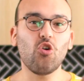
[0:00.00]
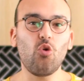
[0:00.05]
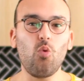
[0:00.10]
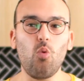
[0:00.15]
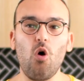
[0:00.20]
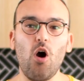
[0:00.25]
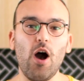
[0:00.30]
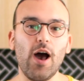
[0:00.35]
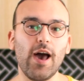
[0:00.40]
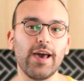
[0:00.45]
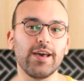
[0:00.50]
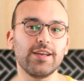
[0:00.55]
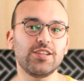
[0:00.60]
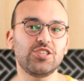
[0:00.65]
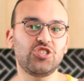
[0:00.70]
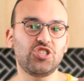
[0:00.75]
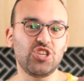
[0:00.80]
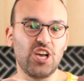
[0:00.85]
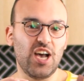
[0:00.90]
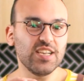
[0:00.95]

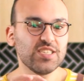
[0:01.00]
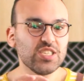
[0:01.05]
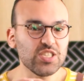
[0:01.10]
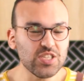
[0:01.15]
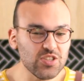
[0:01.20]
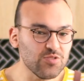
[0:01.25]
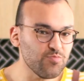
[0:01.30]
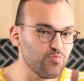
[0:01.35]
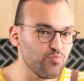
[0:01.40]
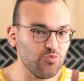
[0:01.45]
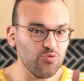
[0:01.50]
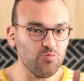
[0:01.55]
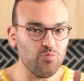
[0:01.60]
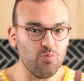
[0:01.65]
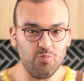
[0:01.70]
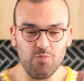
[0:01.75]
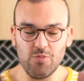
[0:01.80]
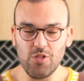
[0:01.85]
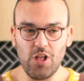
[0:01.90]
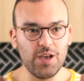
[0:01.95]
quite just
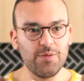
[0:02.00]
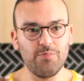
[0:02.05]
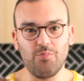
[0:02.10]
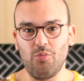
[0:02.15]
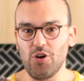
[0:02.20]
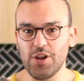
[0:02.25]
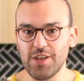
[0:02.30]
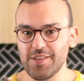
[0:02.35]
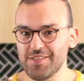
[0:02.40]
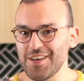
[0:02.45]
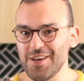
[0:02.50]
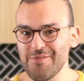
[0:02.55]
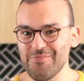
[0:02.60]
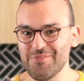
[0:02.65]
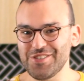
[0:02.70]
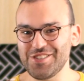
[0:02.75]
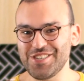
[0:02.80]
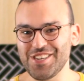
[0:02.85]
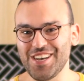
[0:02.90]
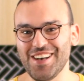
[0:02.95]
like body
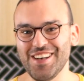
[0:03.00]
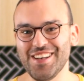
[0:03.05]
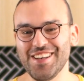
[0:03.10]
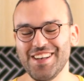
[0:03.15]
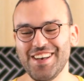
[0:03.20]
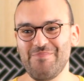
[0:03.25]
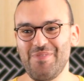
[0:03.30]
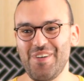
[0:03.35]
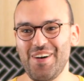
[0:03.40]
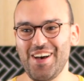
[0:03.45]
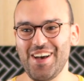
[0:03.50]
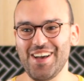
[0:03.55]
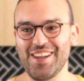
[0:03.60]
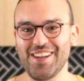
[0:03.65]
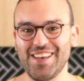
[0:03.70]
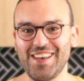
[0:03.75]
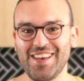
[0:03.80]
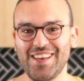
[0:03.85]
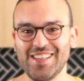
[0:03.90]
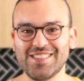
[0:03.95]
temperature,
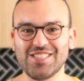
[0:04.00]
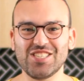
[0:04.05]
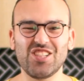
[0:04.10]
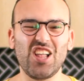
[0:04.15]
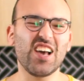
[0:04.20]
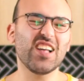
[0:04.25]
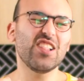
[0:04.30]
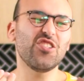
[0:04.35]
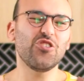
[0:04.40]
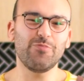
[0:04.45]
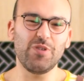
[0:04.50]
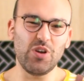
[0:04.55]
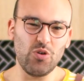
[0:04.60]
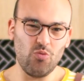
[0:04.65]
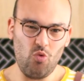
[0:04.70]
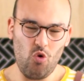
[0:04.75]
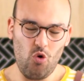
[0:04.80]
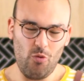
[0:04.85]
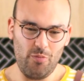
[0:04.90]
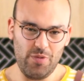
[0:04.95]
but it's like a little bit
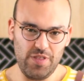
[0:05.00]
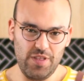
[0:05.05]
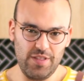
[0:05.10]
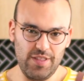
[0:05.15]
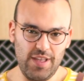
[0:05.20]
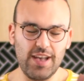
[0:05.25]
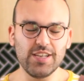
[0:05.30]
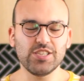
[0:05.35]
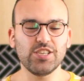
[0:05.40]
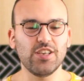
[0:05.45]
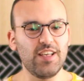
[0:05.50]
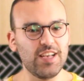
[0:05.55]
warmer than that. So